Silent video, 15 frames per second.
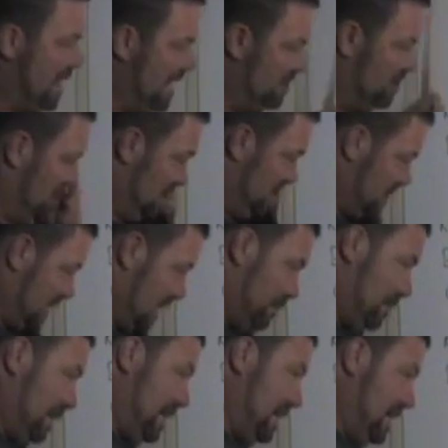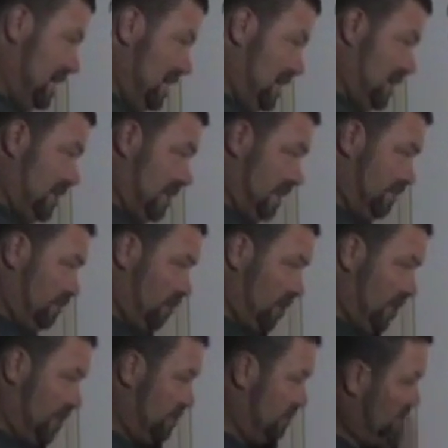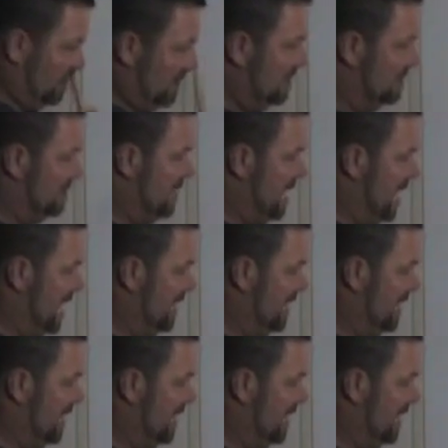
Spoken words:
module assembly, the differential is an